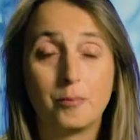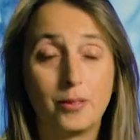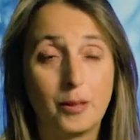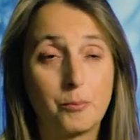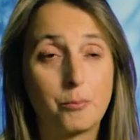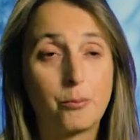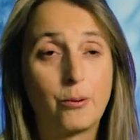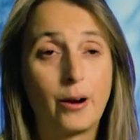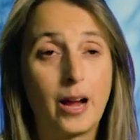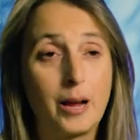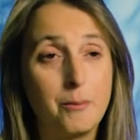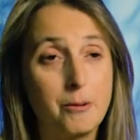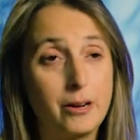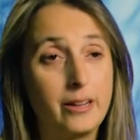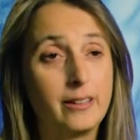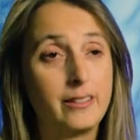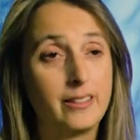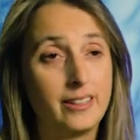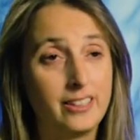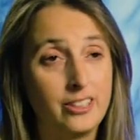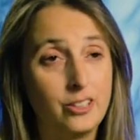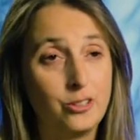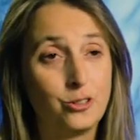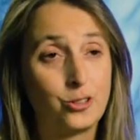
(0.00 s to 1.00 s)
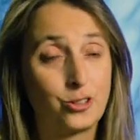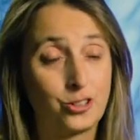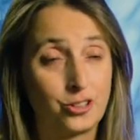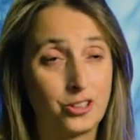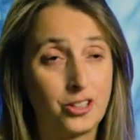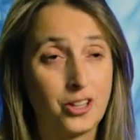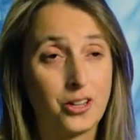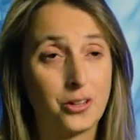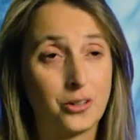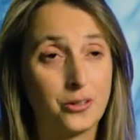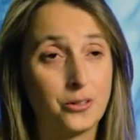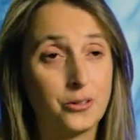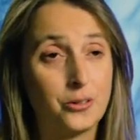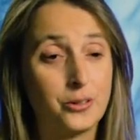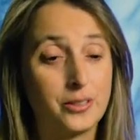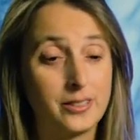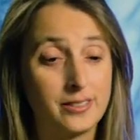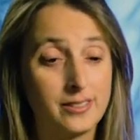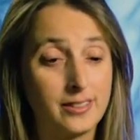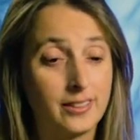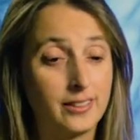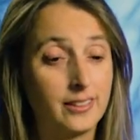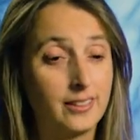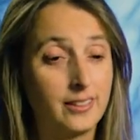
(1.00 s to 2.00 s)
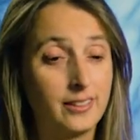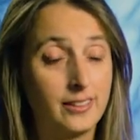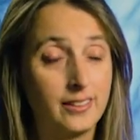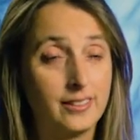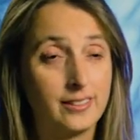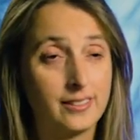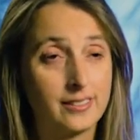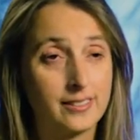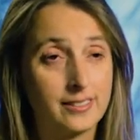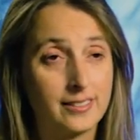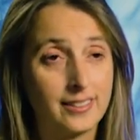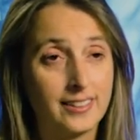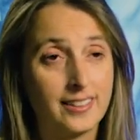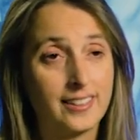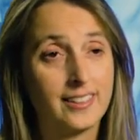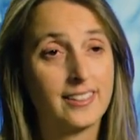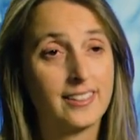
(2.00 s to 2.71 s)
The primary thing you should know is that he's